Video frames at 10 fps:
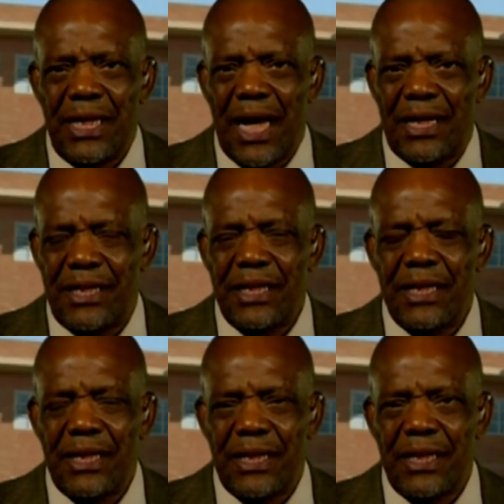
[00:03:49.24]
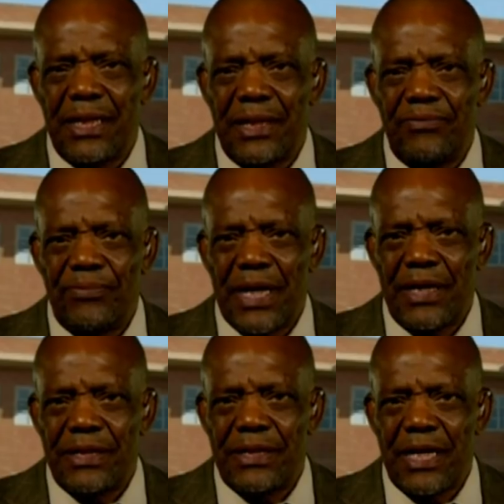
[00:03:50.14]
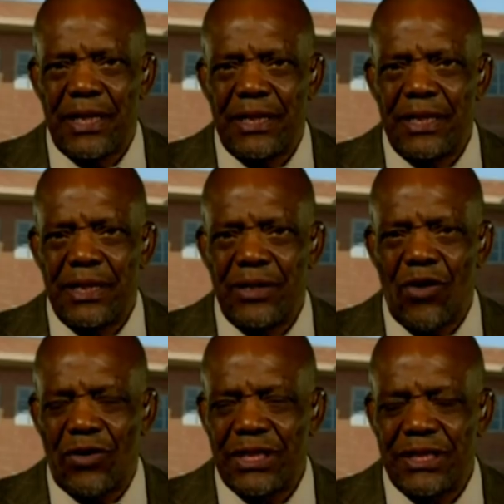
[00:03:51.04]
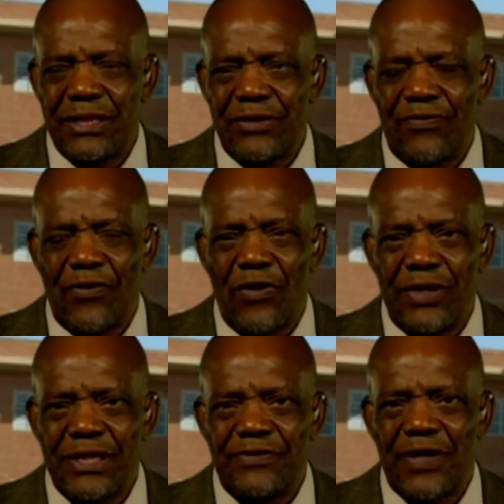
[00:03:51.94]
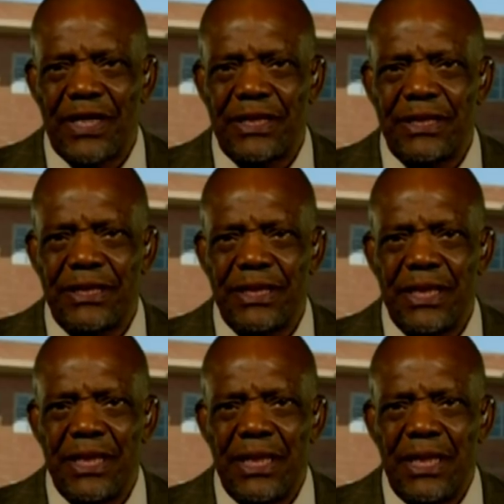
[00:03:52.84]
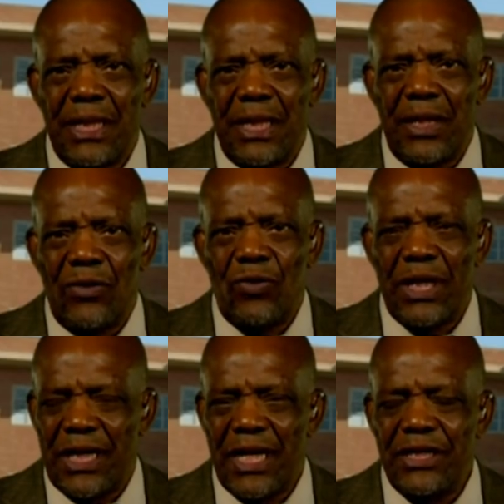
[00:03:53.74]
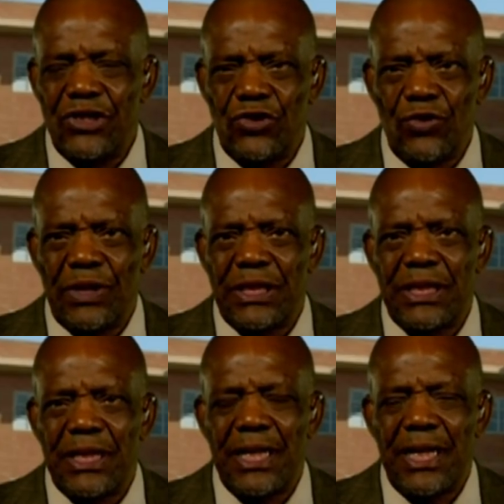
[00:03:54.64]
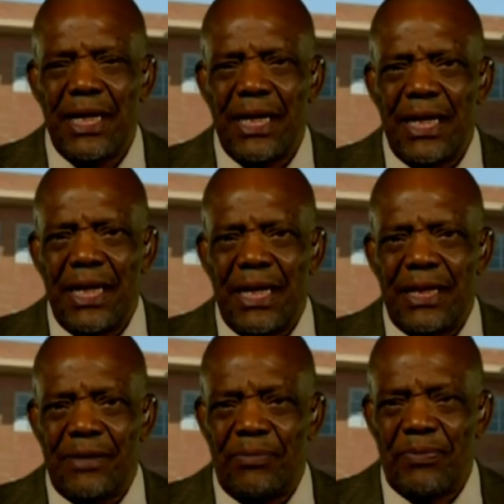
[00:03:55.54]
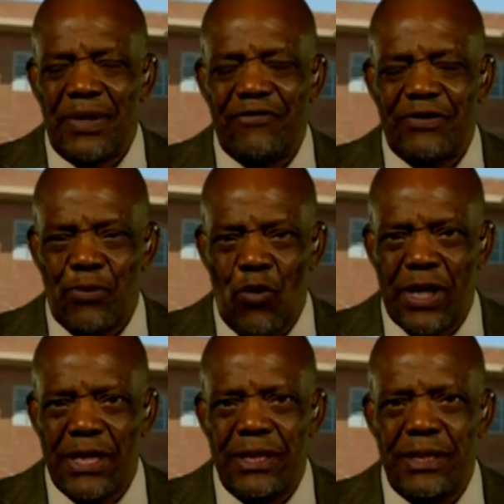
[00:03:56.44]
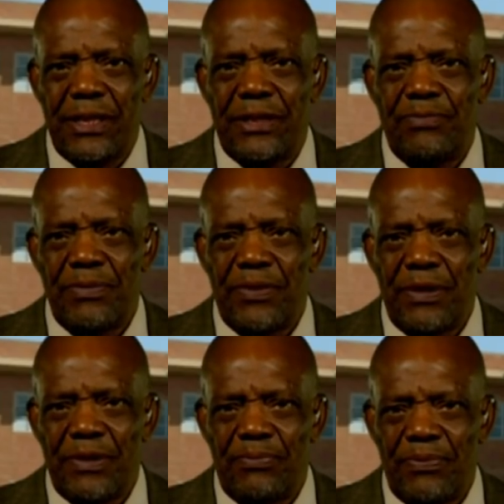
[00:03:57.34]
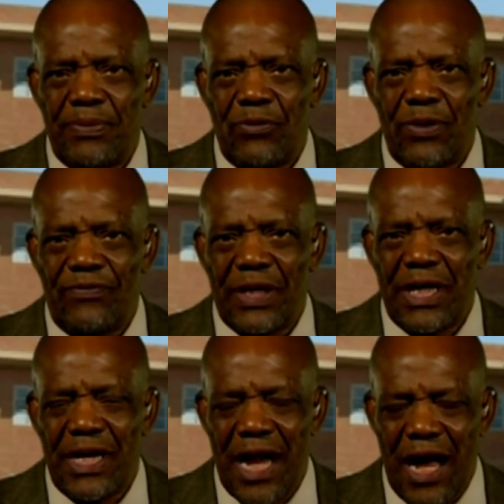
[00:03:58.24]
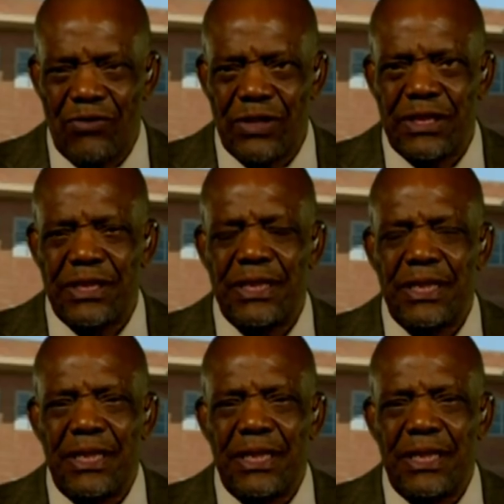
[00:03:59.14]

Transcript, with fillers: uh, I think uh, uh, taking cognizance of all this, we really should. The people have spoken. These people, the people were very loud